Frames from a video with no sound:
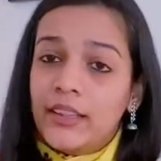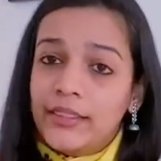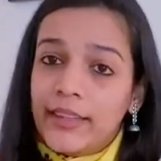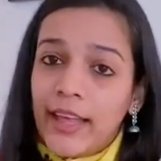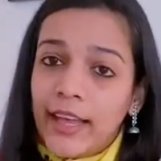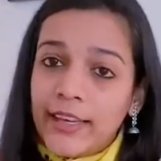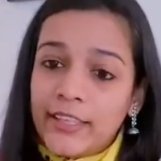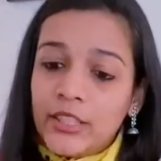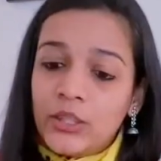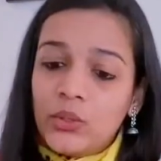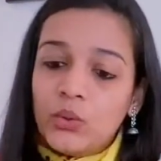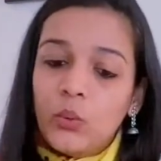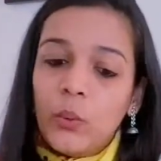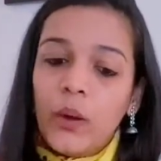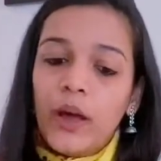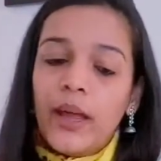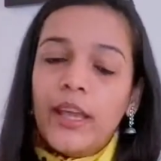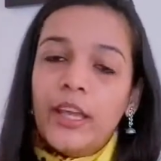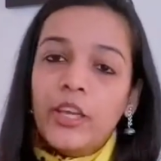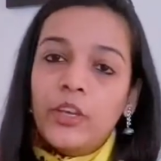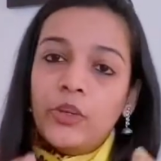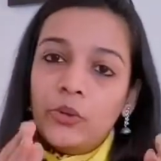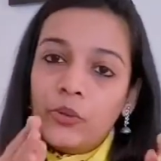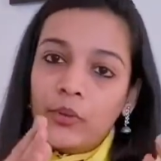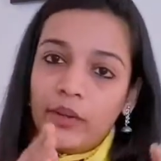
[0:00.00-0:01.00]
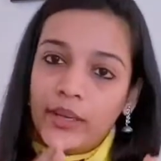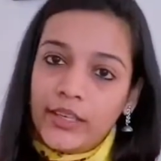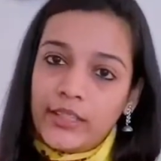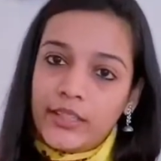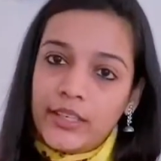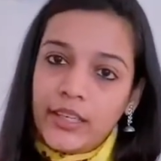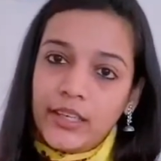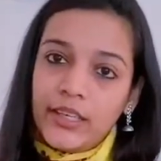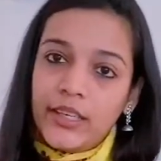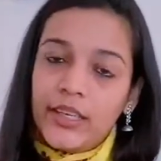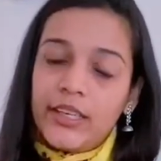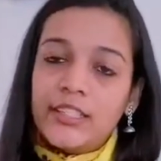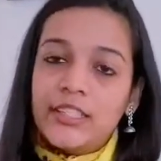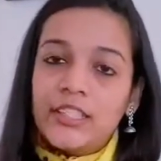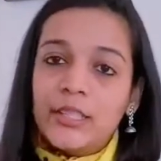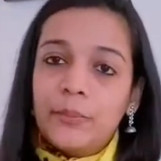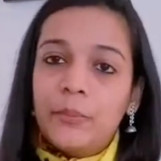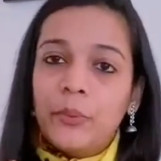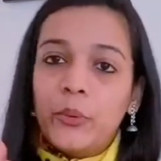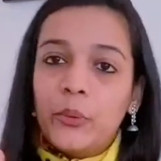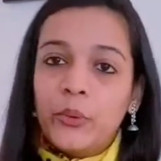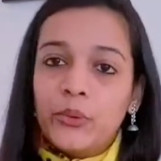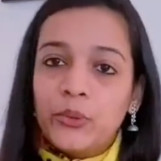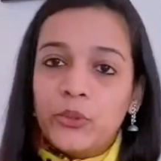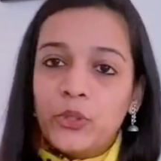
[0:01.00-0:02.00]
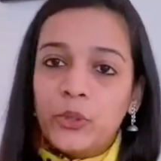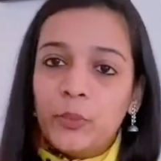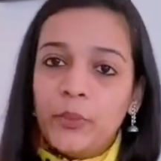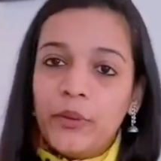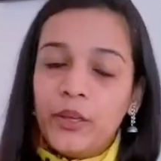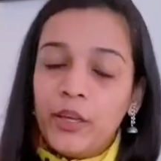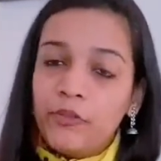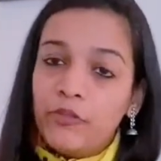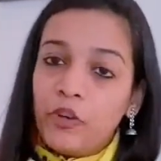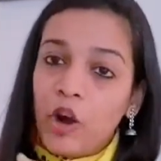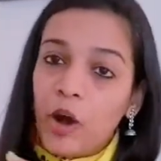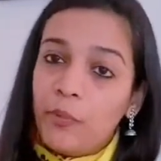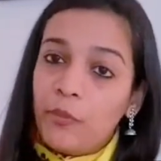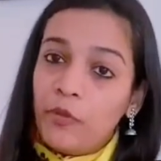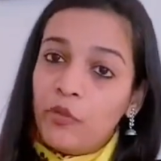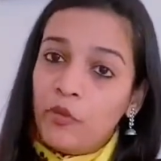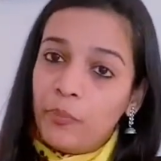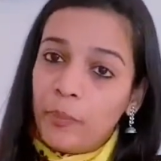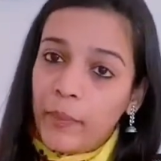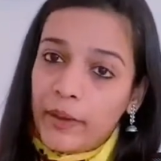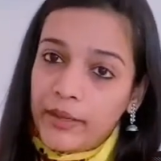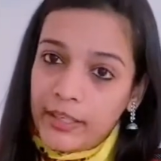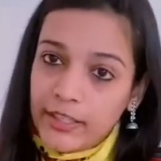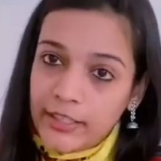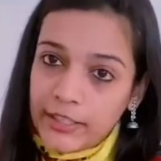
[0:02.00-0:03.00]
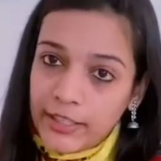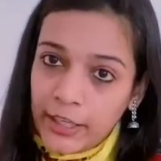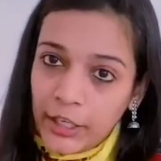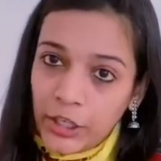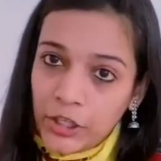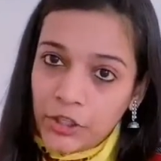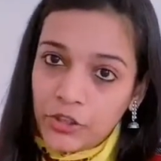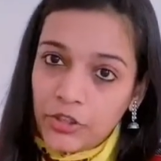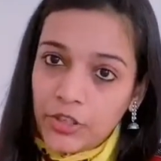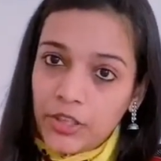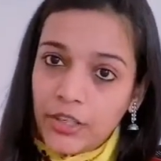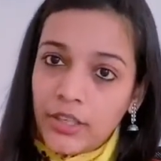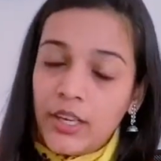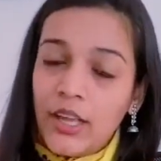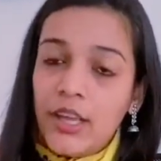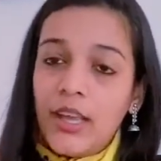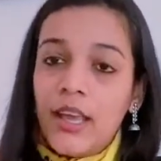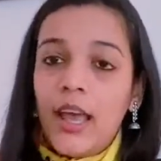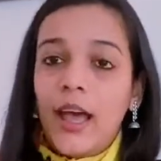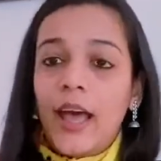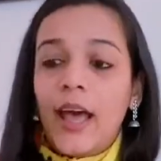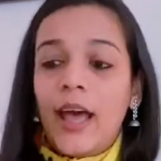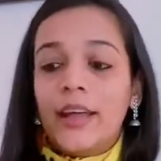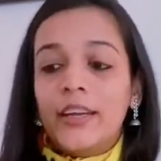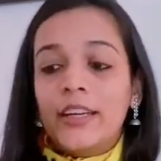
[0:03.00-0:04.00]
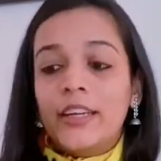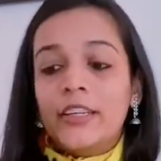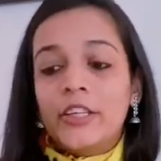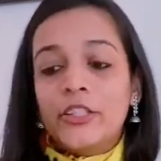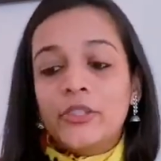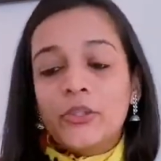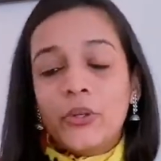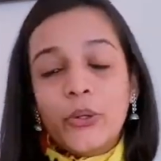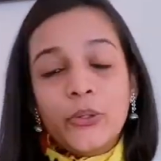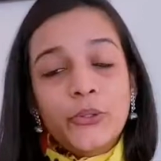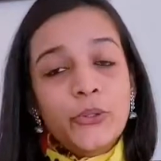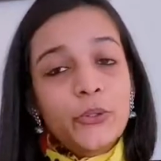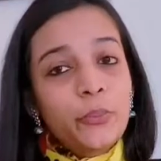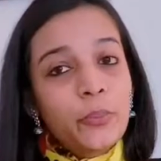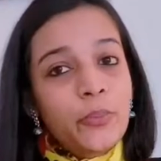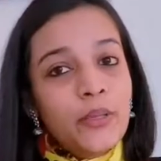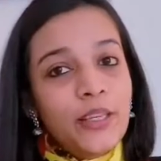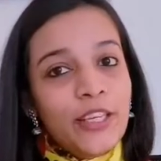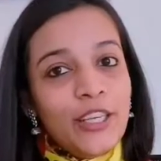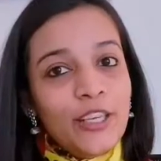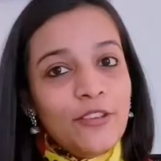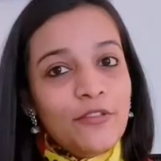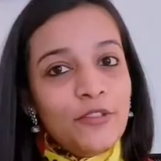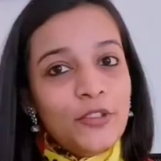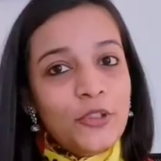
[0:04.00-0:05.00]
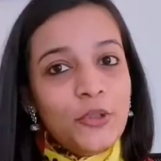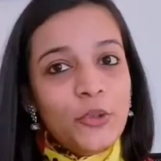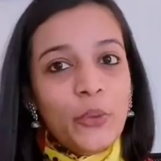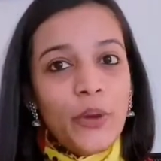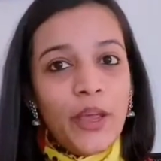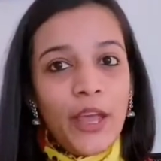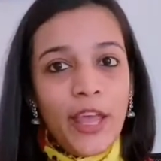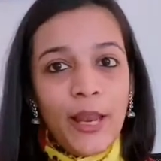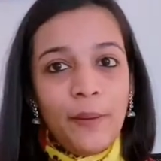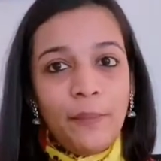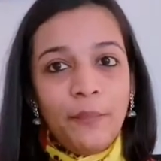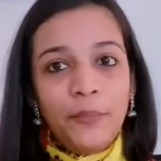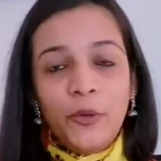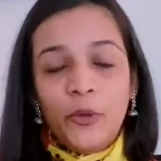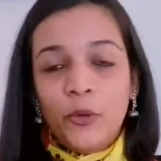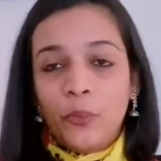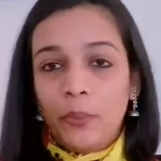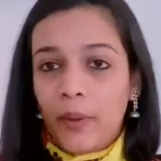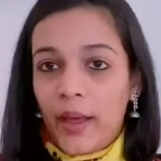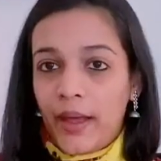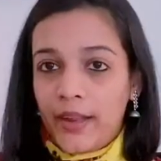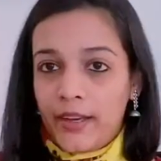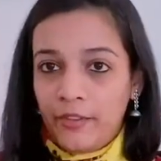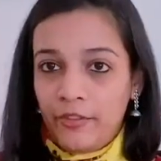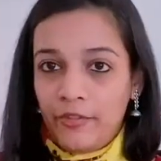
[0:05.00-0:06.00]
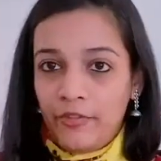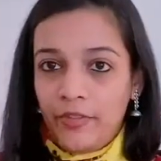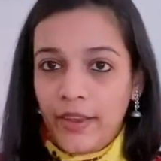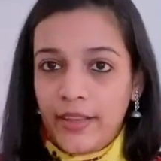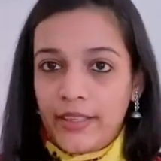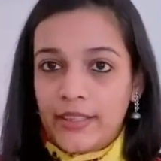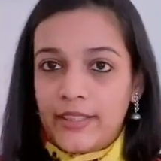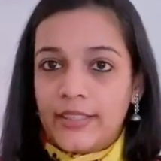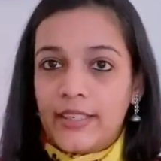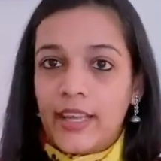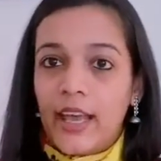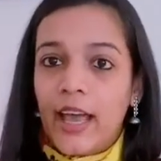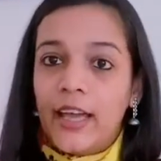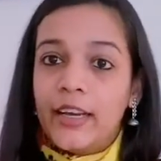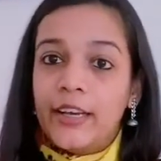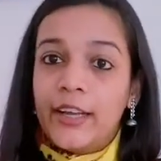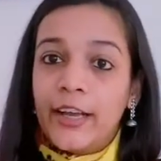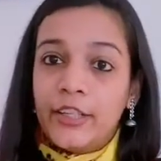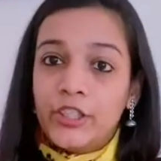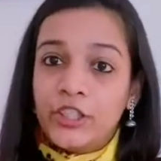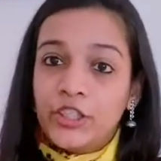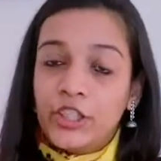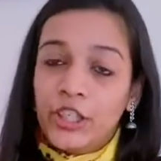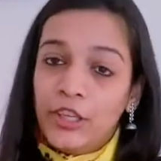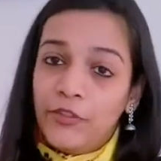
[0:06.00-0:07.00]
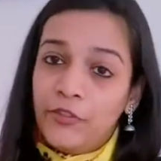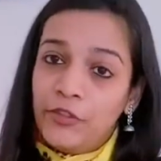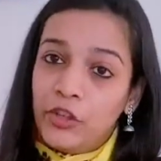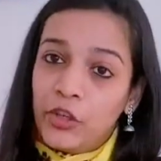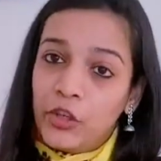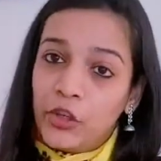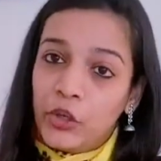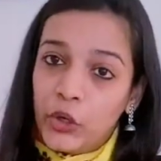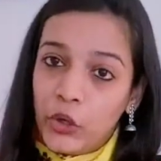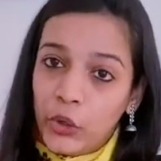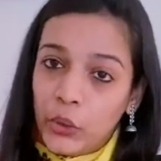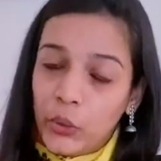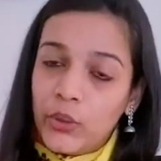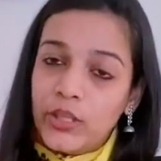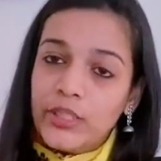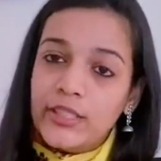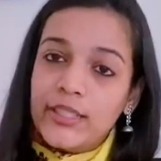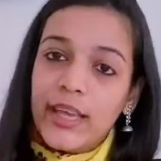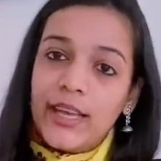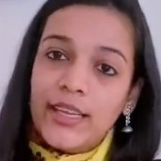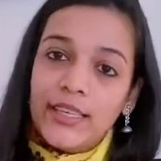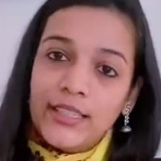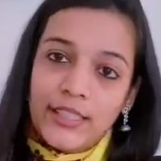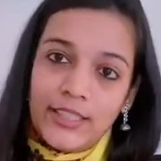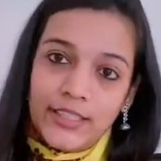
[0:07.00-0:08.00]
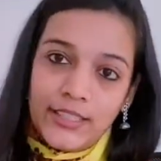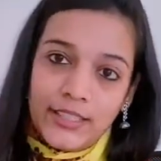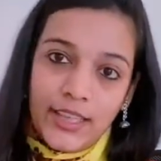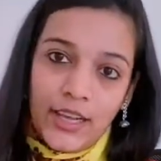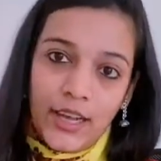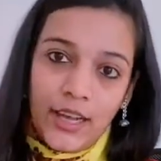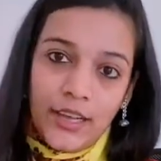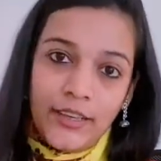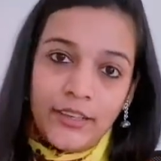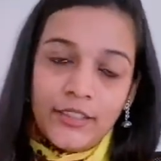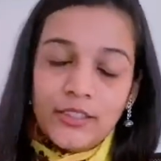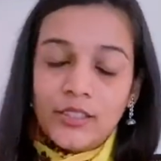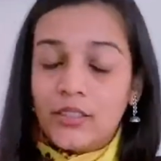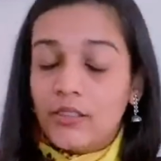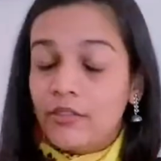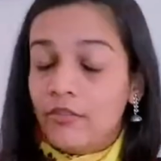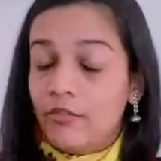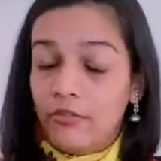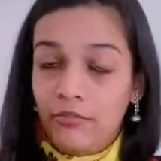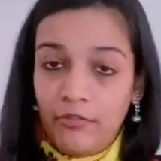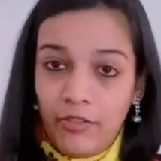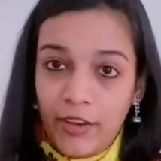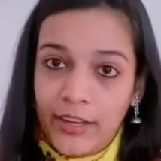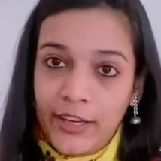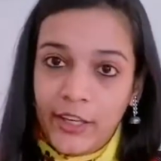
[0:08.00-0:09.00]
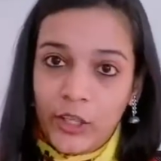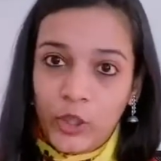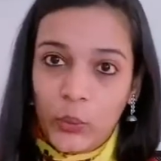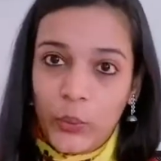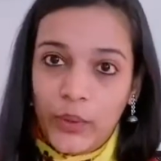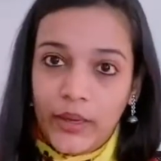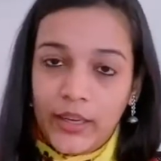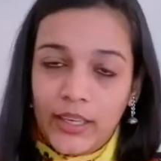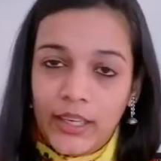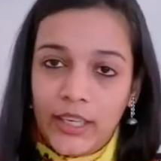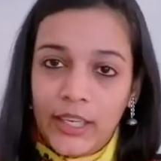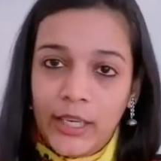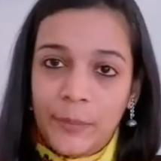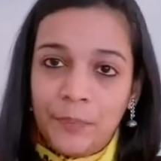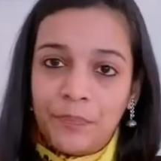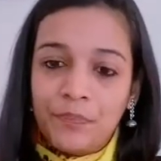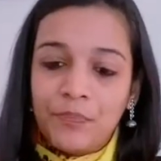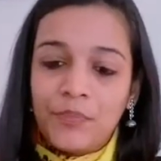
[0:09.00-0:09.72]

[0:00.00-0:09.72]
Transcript: That is why reading is supposed to be a form of meditation, and it is also believed to help you manifest and achieve your goals and desires very quickly.